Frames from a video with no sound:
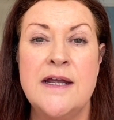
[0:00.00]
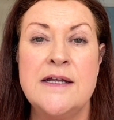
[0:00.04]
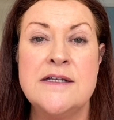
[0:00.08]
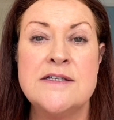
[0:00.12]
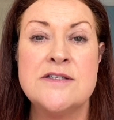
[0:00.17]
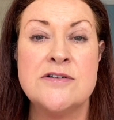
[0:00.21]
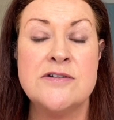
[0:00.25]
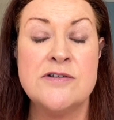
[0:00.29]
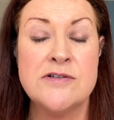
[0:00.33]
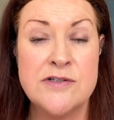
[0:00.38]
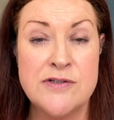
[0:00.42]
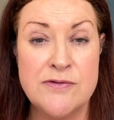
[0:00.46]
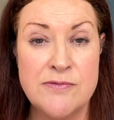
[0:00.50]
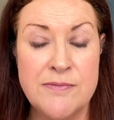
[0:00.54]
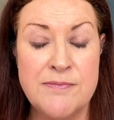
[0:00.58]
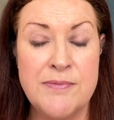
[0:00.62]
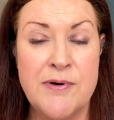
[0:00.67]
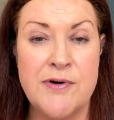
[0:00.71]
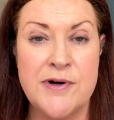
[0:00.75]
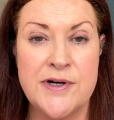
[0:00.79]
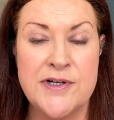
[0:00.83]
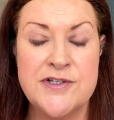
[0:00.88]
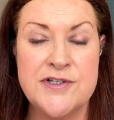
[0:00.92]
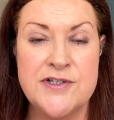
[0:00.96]
it's also
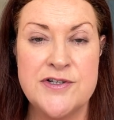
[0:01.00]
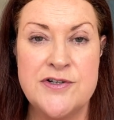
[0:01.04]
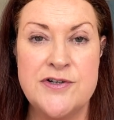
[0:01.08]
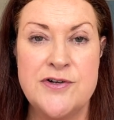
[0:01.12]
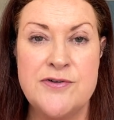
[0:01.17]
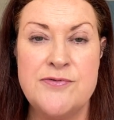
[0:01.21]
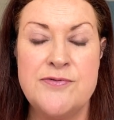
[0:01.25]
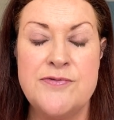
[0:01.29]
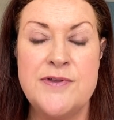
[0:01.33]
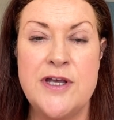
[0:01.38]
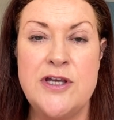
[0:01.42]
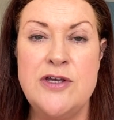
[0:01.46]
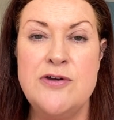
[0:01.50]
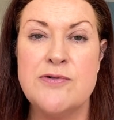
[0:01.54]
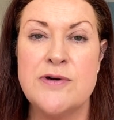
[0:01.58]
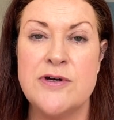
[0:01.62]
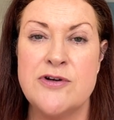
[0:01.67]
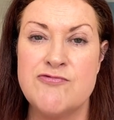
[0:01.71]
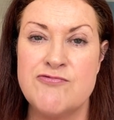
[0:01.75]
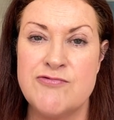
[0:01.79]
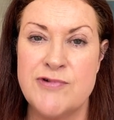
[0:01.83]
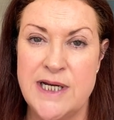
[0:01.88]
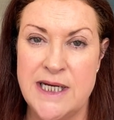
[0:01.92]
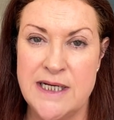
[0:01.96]
important to know that you
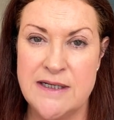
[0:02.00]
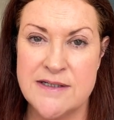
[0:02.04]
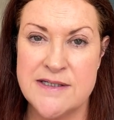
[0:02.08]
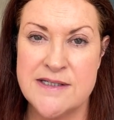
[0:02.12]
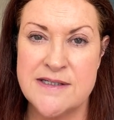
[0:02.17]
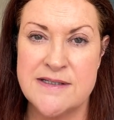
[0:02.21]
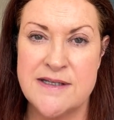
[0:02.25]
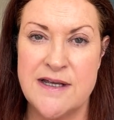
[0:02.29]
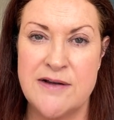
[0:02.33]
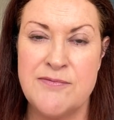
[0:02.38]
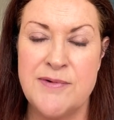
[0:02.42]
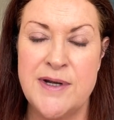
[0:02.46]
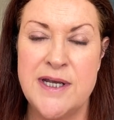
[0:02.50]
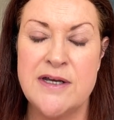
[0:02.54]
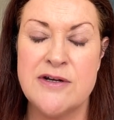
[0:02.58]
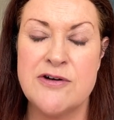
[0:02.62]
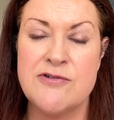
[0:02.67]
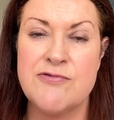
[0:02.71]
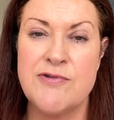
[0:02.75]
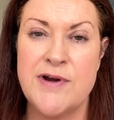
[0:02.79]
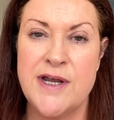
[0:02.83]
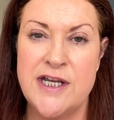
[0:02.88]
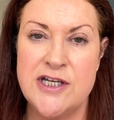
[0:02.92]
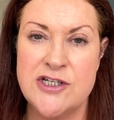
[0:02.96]
can ring us and we can
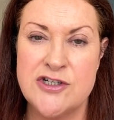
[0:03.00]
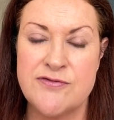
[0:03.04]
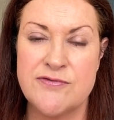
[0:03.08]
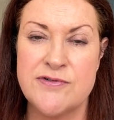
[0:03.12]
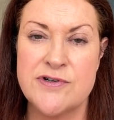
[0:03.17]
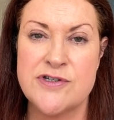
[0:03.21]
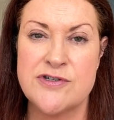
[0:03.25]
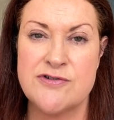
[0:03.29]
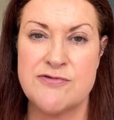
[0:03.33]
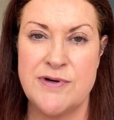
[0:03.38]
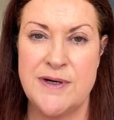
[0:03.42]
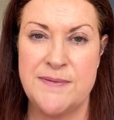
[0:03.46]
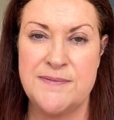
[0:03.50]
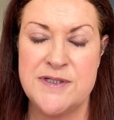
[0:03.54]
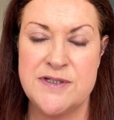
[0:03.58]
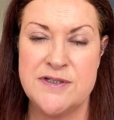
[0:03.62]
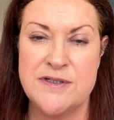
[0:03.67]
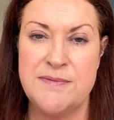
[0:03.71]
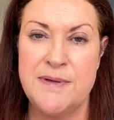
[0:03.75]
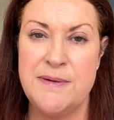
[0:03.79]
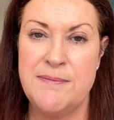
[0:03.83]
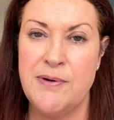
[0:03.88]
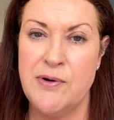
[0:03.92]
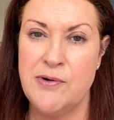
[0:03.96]
arrange for script
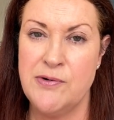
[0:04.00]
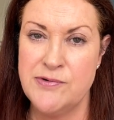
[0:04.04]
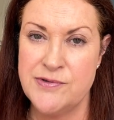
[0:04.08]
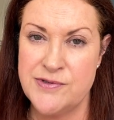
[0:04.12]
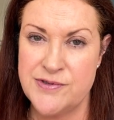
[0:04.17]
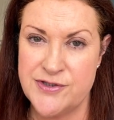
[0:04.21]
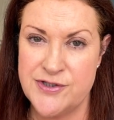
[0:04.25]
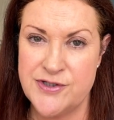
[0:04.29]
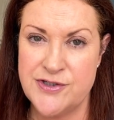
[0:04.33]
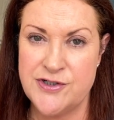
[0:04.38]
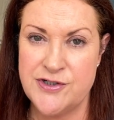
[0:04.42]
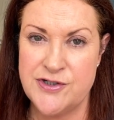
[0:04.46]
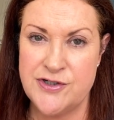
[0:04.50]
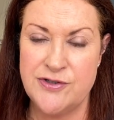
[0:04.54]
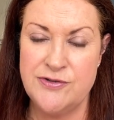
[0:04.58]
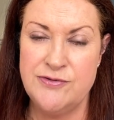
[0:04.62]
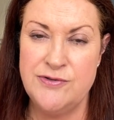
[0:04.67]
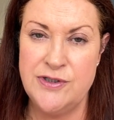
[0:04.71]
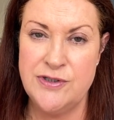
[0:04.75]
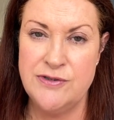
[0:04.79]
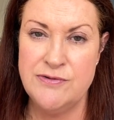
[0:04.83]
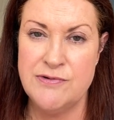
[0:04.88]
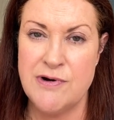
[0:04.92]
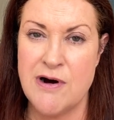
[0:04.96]
to be posted to
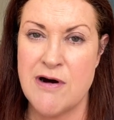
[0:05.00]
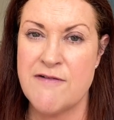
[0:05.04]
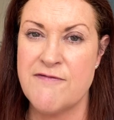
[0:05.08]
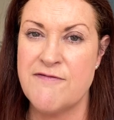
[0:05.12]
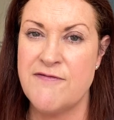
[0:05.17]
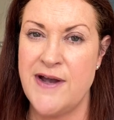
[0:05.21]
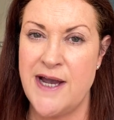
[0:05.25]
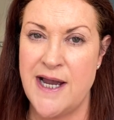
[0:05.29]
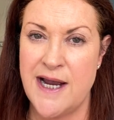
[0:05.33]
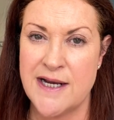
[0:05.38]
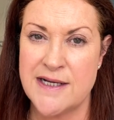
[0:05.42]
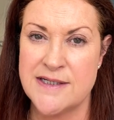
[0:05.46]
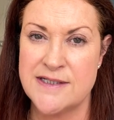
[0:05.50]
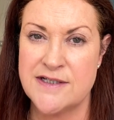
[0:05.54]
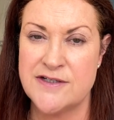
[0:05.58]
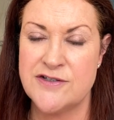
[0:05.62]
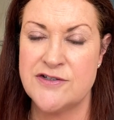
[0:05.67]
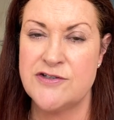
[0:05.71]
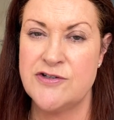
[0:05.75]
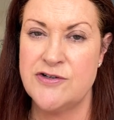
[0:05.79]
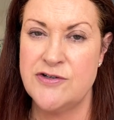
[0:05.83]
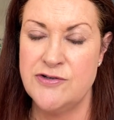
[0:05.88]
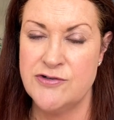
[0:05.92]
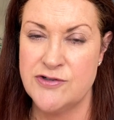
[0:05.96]
you or faxed
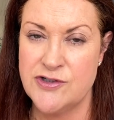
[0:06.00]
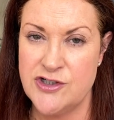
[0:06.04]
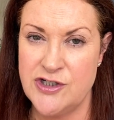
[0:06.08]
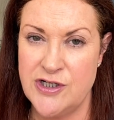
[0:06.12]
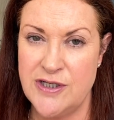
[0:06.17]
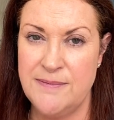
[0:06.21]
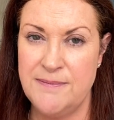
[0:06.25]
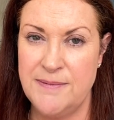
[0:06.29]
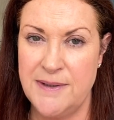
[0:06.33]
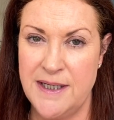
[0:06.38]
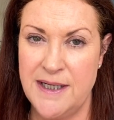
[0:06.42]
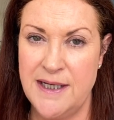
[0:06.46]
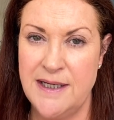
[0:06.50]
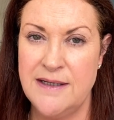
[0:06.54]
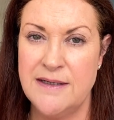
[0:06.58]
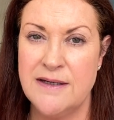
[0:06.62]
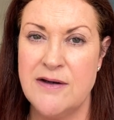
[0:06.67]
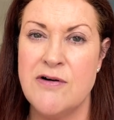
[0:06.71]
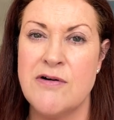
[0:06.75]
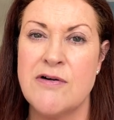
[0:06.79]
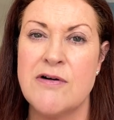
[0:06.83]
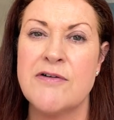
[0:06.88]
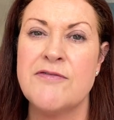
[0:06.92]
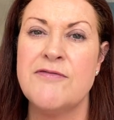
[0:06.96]
to your GP
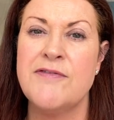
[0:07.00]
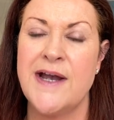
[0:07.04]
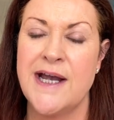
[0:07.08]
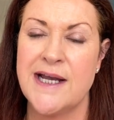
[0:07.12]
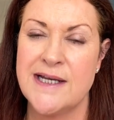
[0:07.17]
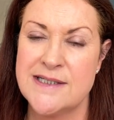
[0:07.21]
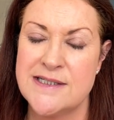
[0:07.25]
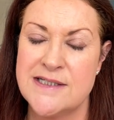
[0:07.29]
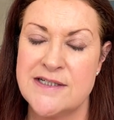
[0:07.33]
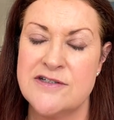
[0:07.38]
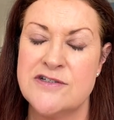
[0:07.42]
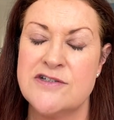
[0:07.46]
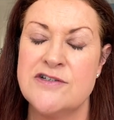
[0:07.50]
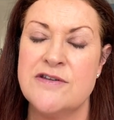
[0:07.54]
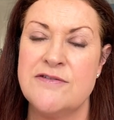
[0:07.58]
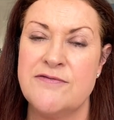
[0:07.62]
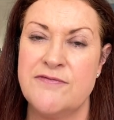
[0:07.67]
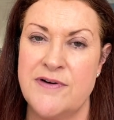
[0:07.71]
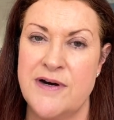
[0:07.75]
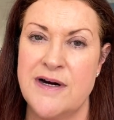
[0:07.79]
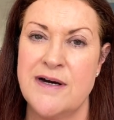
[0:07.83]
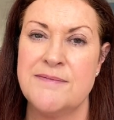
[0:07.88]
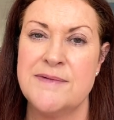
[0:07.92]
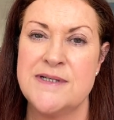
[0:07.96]
or faxed to the
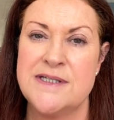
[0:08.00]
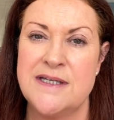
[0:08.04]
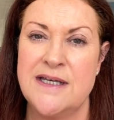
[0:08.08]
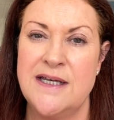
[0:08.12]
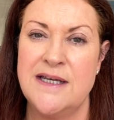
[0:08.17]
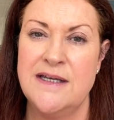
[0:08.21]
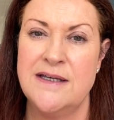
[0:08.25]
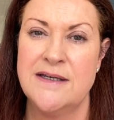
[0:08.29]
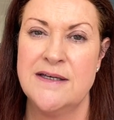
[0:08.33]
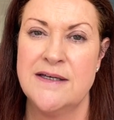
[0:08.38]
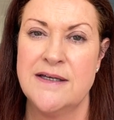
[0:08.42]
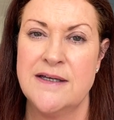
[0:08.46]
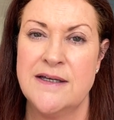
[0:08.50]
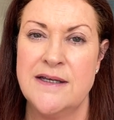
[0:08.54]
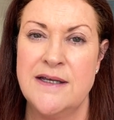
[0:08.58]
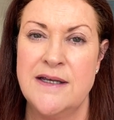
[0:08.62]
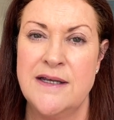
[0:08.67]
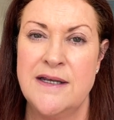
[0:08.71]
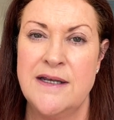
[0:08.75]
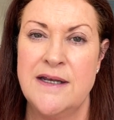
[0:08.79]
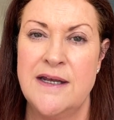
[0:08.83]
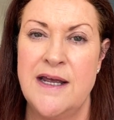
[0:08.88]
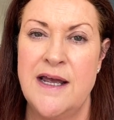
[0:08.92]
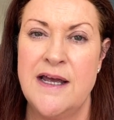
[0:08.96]
pharmacy.
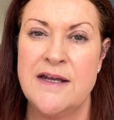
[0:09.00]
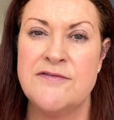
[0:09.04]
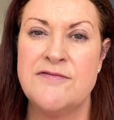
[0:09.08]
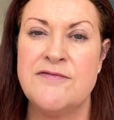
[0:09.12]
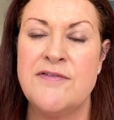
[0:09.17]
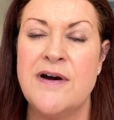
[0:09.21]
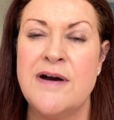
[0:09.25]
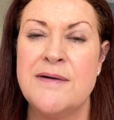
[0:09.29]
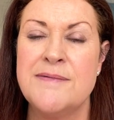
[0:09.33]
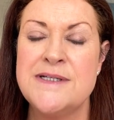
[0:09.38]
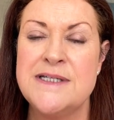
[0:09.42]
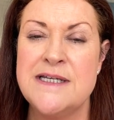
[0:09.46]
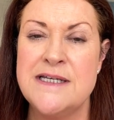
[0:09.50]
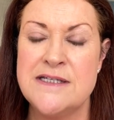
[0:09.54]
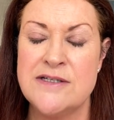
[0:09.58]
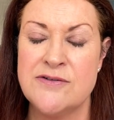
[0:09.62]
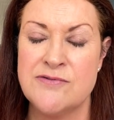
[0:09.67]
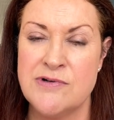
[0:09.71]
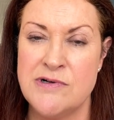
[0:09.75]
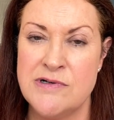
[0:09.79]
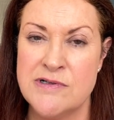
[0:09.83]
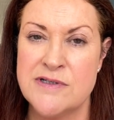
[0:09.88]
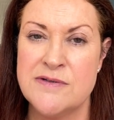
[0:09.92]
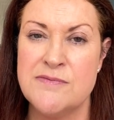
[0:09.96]
And pharmacies are
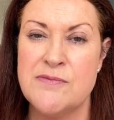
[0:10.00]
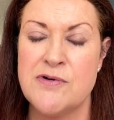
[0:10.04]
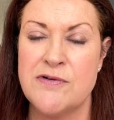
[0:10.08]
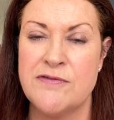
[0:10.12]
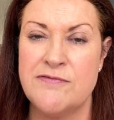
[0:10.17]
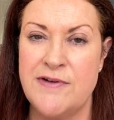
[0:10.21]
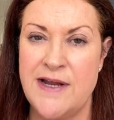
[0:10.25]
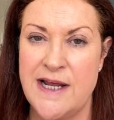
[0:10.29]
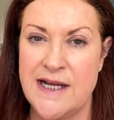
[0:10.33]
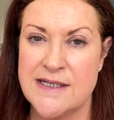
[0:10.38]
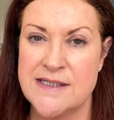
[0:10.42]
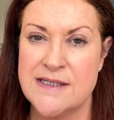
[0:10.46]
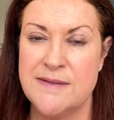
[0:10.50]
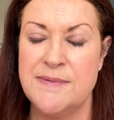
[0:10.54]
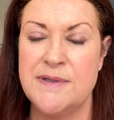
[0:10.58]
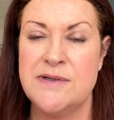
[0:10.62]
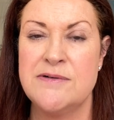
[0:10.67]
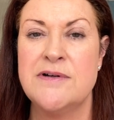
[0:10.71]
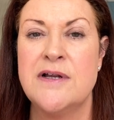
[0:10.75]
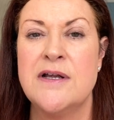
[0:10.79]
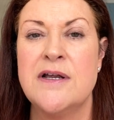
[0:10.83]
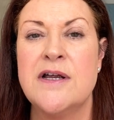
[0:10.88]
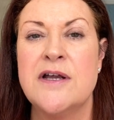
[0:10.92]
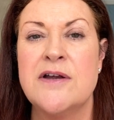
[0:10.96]
also more flexible
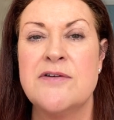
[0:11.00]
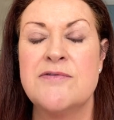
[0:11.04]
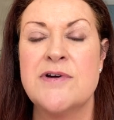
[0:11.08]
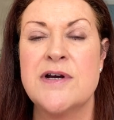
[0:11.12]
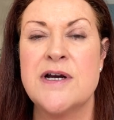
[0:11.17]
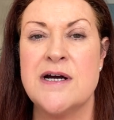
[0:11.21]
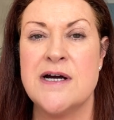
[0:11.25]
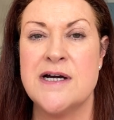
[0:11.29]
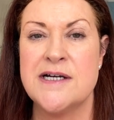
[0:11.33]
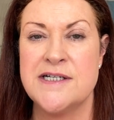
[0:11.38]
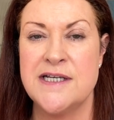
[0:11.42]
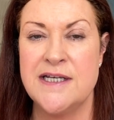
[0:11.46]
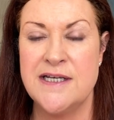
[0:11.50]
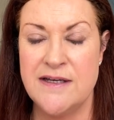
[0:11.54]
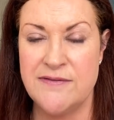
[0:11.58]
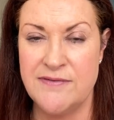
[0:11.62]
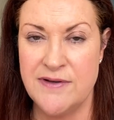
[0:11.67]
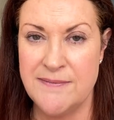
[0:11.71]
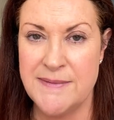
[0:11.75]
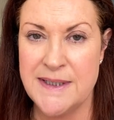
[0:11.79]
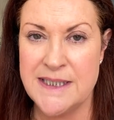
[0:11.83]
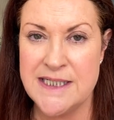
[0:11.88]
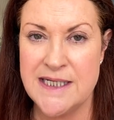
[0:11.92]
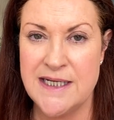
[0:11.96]
regarding
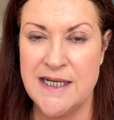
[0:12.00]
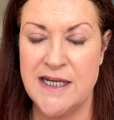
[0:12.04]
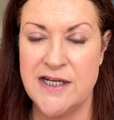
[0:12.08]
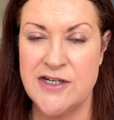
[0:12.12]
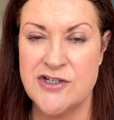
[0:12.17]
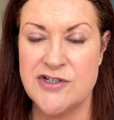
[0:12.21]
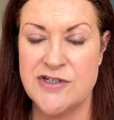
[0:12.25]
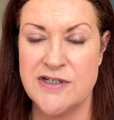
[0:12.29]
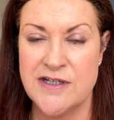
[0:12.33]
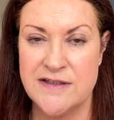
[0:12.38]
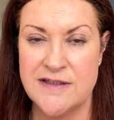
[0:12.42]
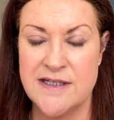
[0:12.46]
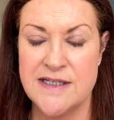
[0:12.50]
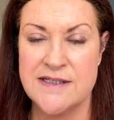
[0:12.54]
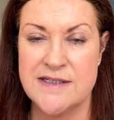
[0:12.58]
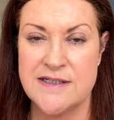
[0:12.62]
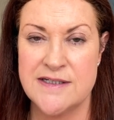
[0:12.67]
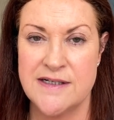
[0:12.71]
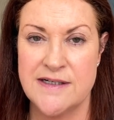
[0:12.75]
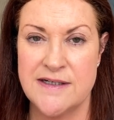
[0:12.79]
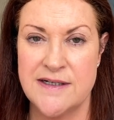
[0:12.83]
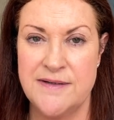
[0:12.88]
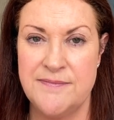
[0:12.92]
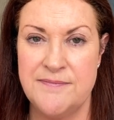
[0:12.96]
giving medication at this
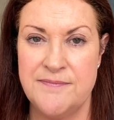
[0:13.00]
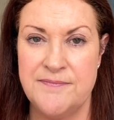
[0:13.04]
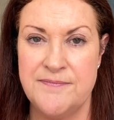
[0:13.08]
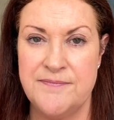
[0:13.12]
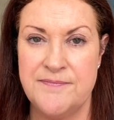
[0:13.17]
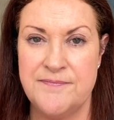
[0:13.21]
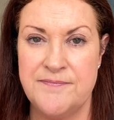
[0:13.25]
time.